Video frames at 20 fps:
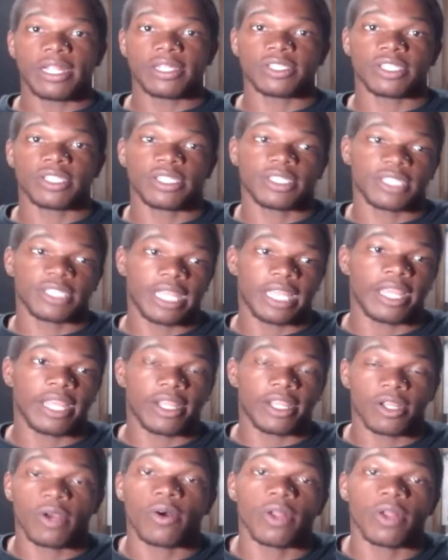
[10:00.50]
just hey
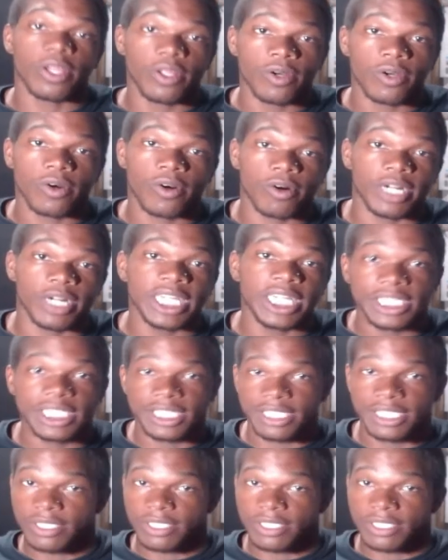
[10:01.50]
go a little crazy.